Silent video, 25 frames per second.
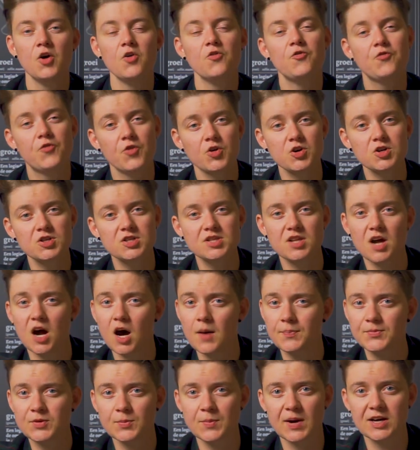First,
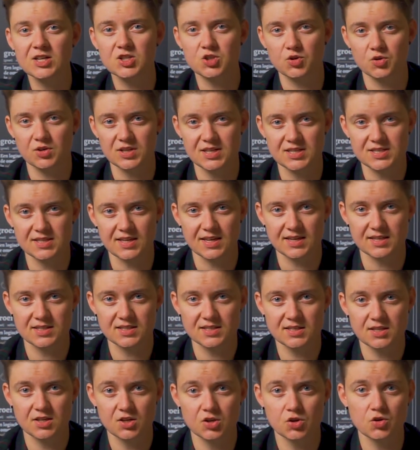optimize your
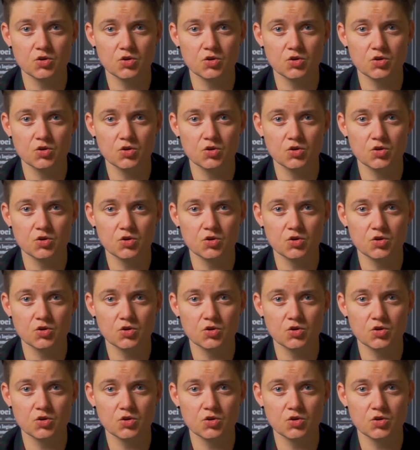listings.